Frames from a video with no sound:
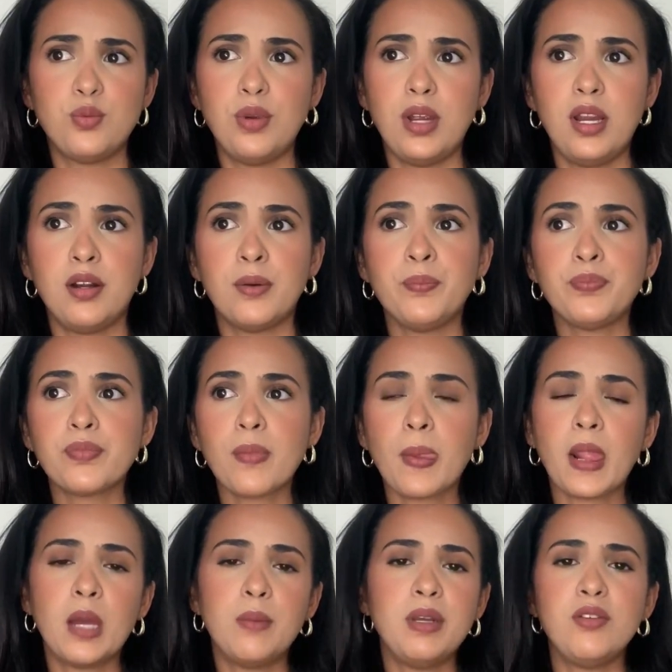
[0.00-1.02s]
wear,
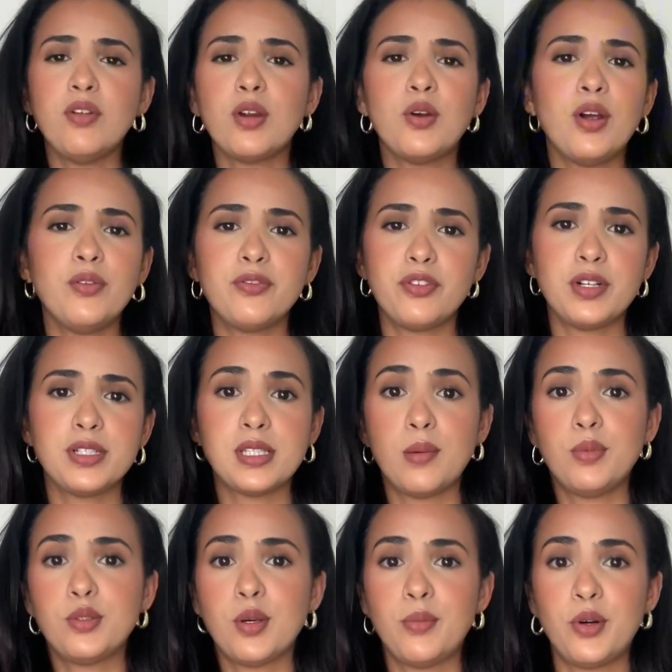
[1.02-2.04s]
I mean, if you're going, for
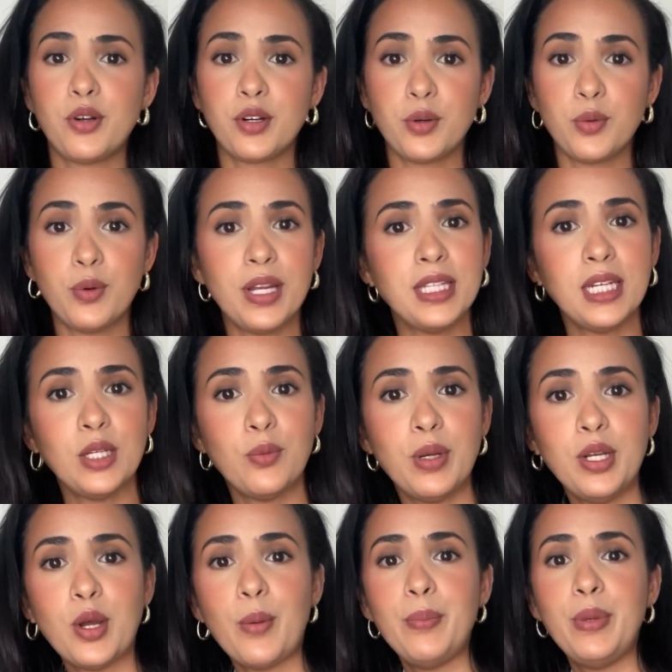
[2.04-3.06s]
example, to a Moroccan wedding, you
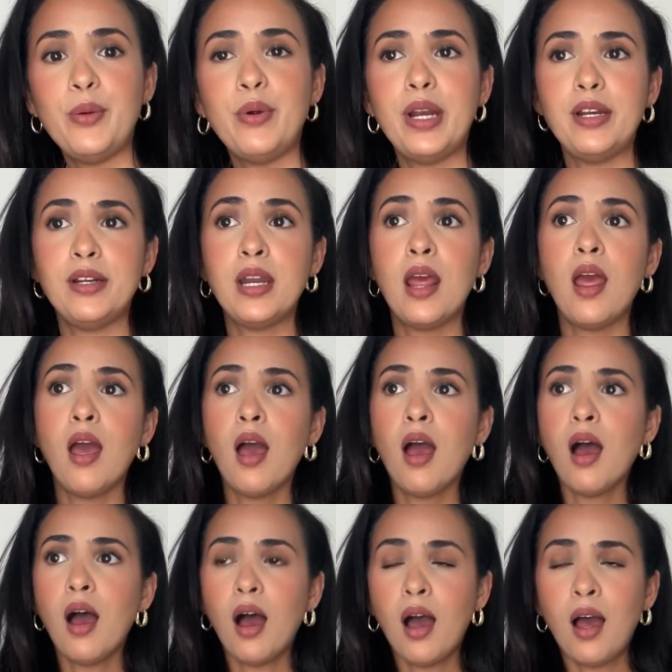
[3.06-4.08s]
will not be wearing
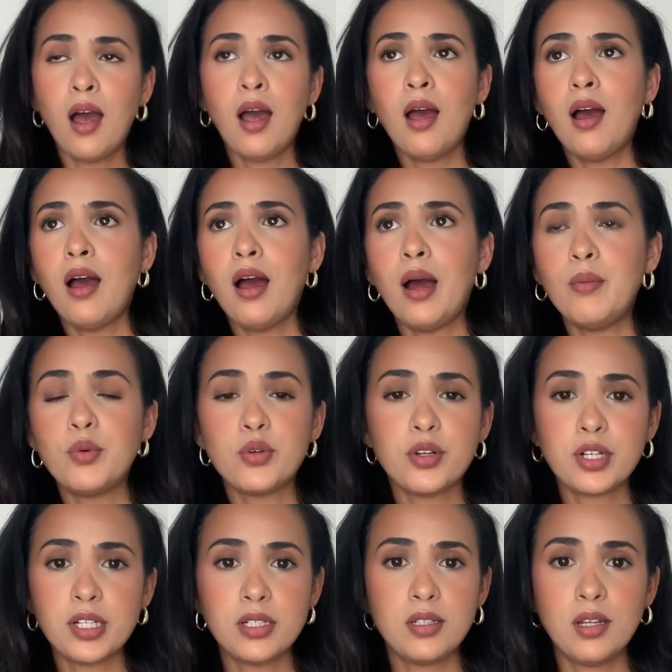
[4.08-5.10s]
a
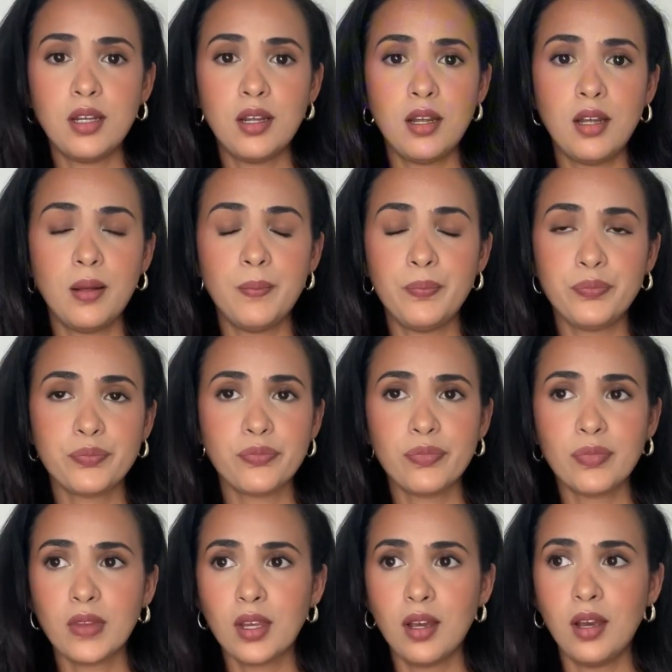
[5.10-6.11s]

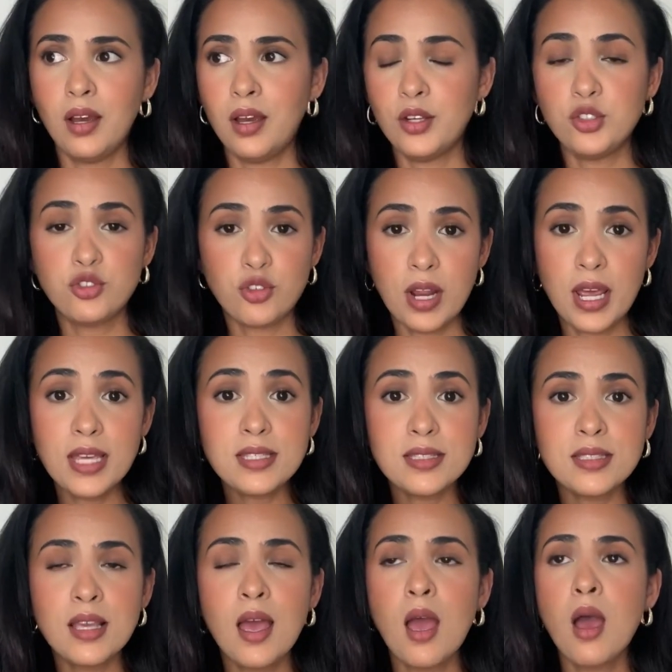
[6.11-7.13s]
Moroccan
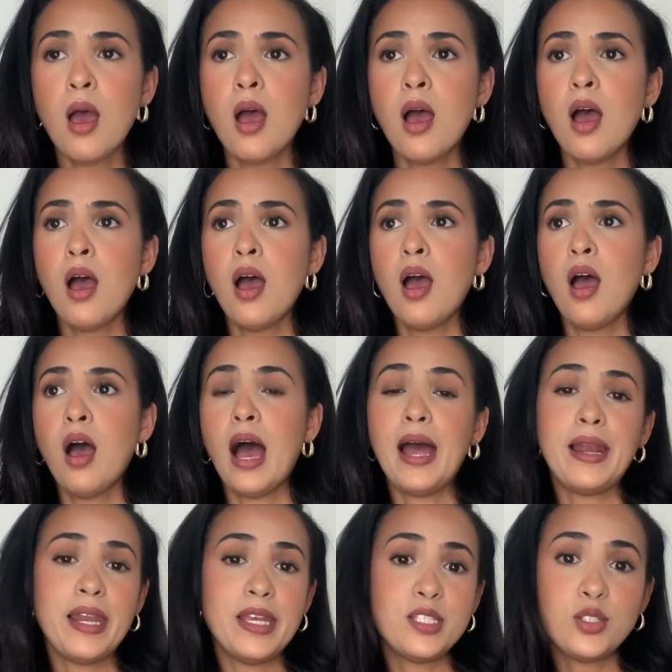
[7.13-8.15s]
dress,
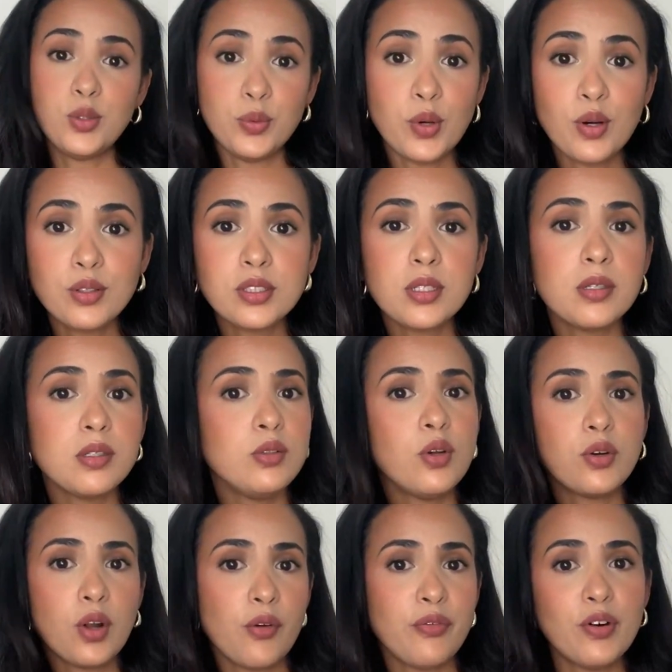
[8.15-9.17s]
unless you want.
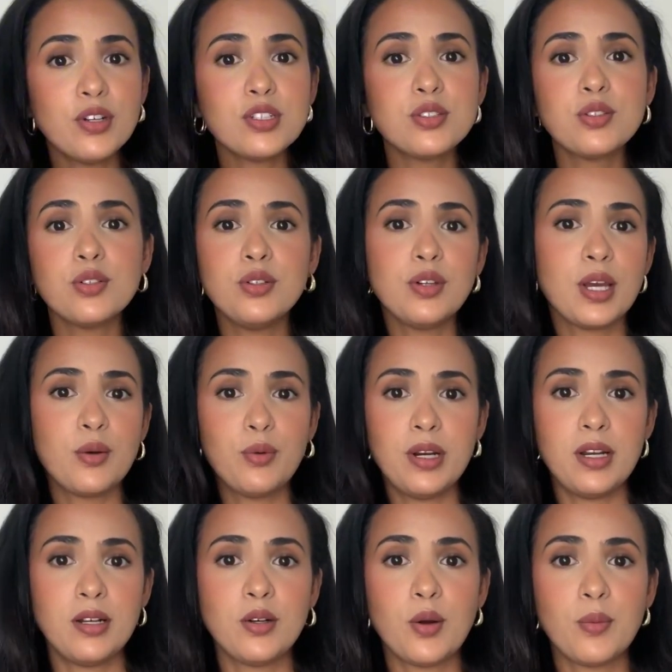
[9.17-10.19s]
You're not forced to, you can wear
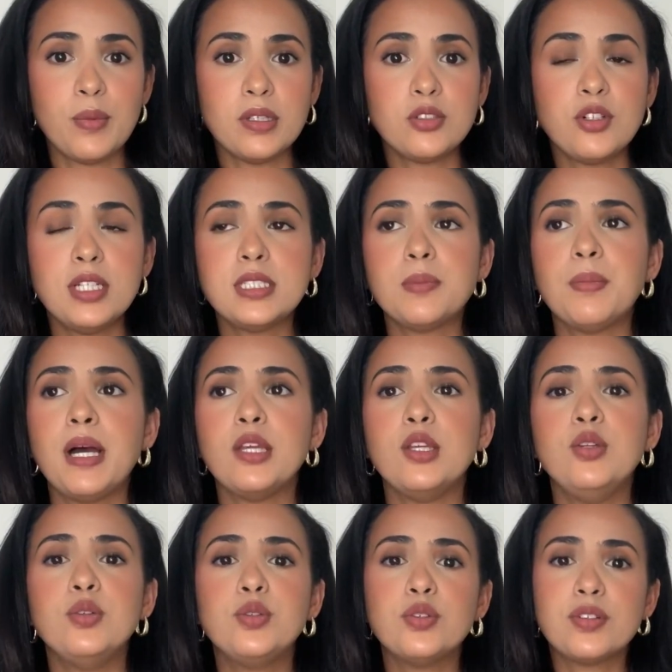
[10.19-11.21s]
a normal dress, but
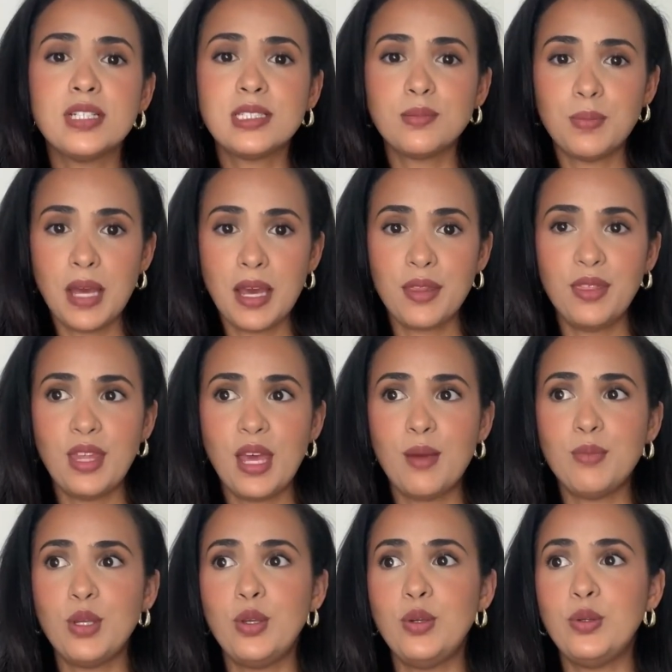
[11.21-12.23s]
you do respect
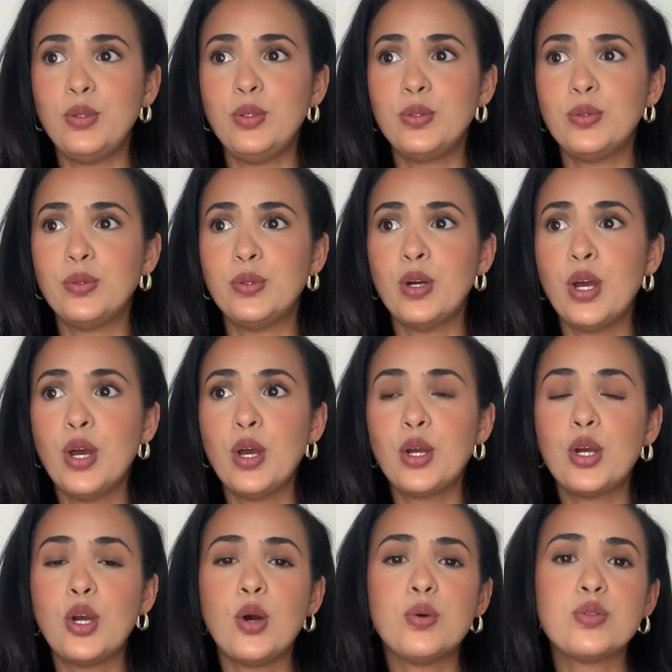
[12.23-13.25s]
them, you do
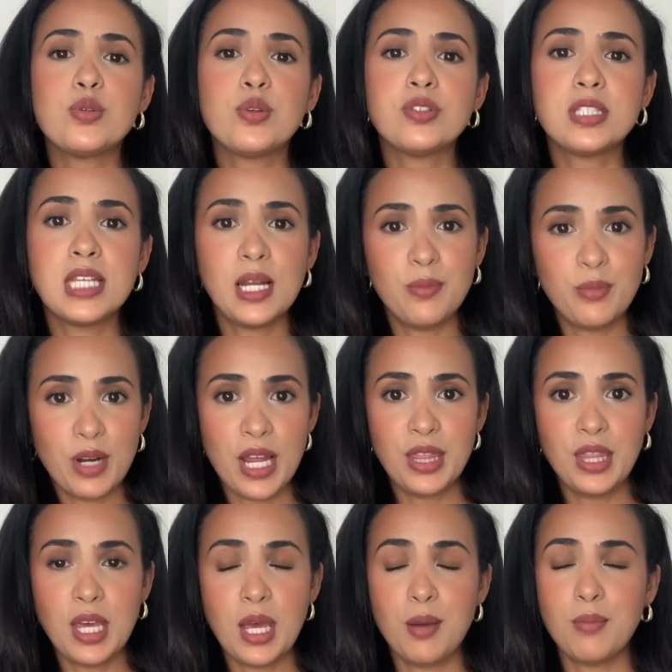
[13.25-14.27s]
go to
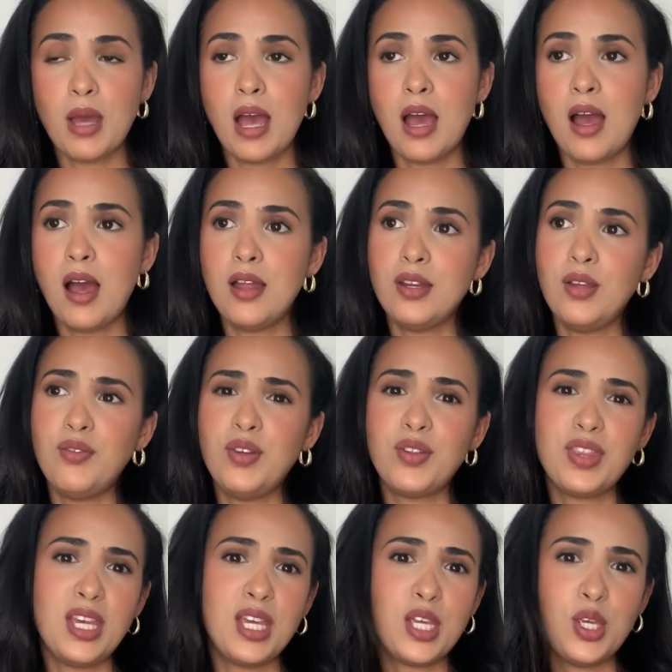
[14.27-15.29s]
celebrate them. And if you
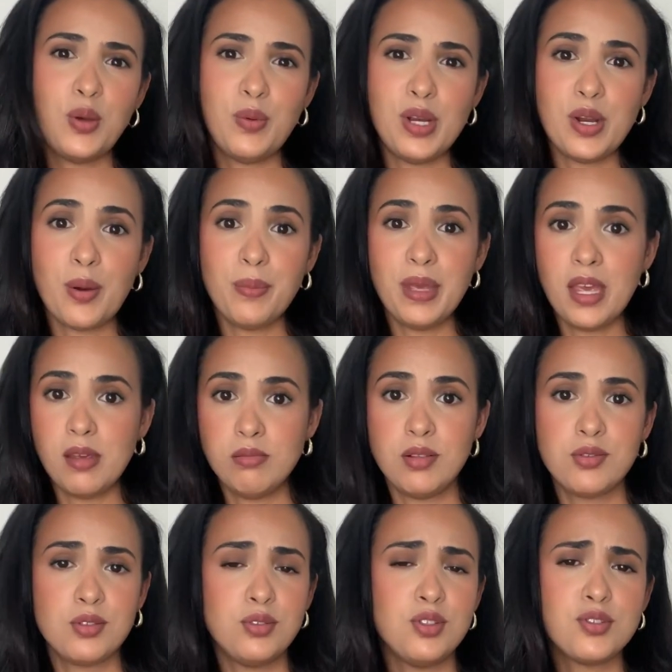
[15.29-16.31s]
think you will not be able
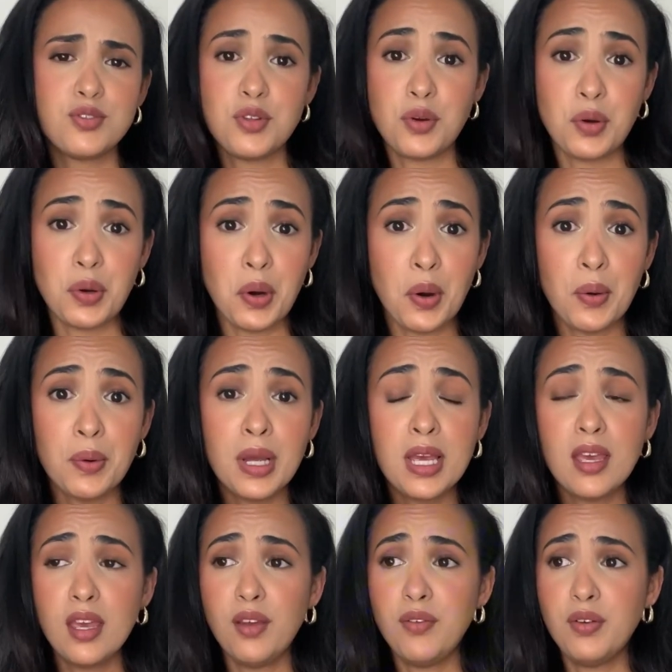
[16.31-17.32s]
to, just don't go.
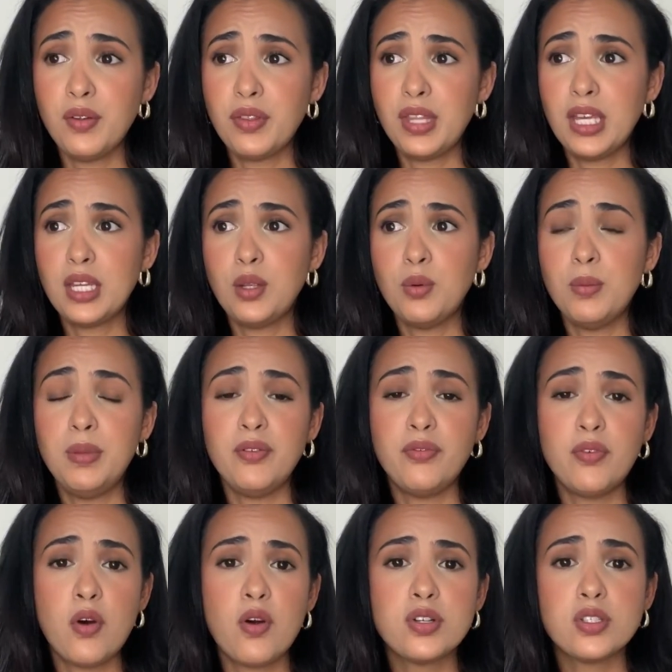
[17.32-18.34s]
If you think you will be
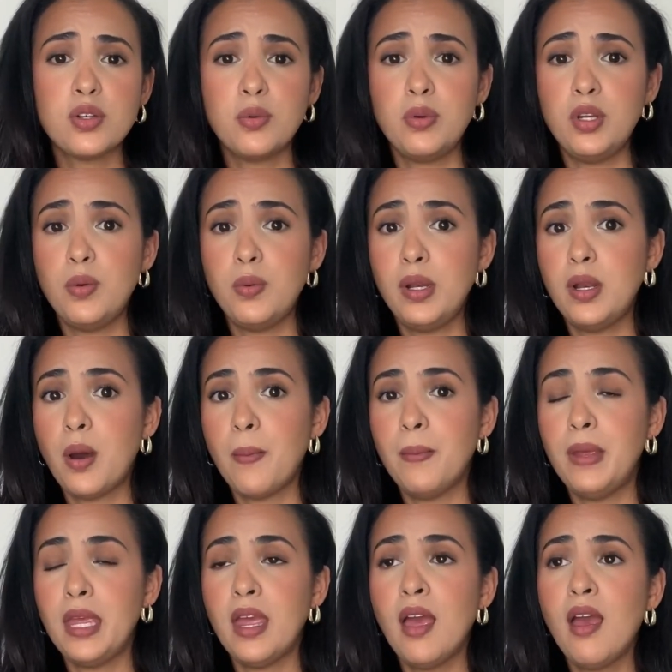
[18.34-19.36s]
forced or you will not
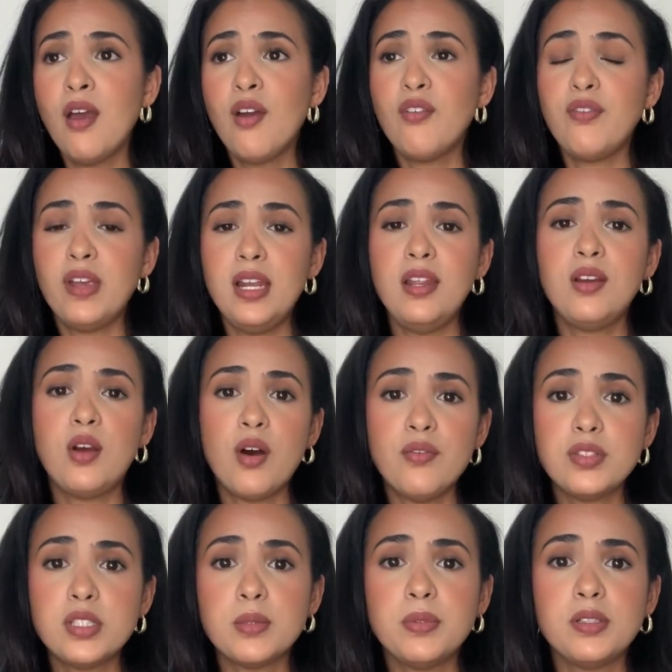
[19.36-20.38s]
be feeling
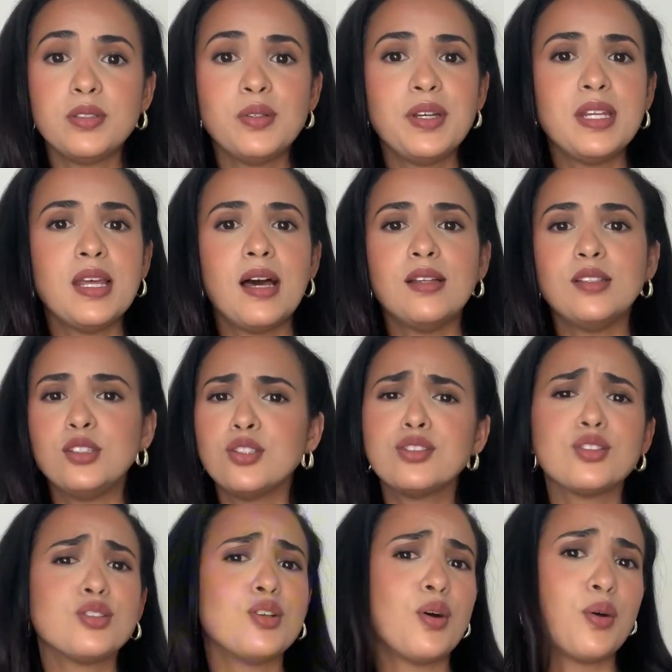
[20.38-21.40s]
comfortable doing that, just
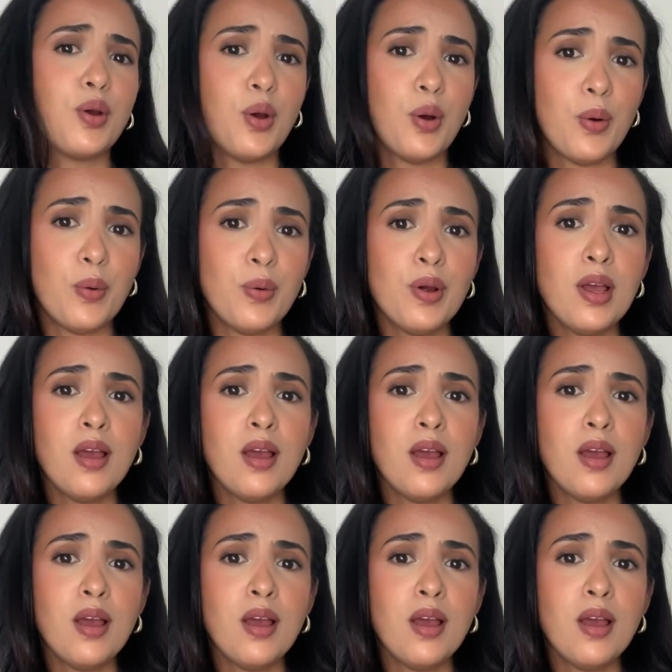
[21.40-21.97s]
don't go.